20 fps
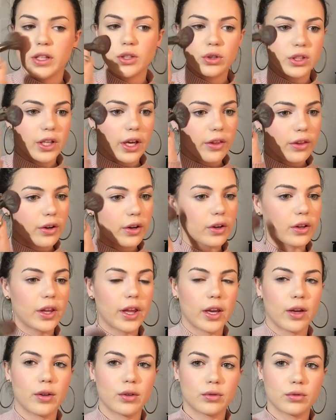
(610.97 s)
together and
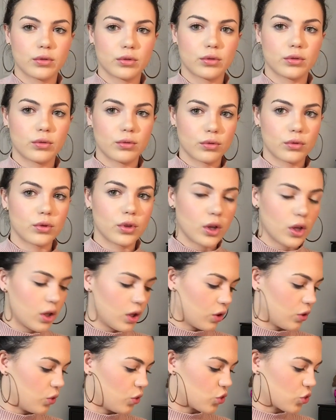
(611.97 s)
like
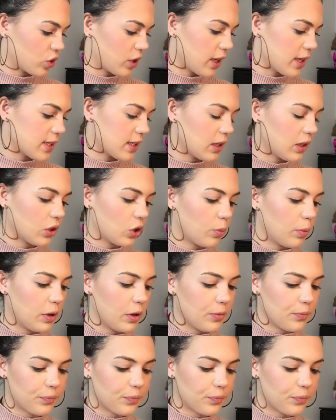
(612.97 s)
neutralize it a little bit.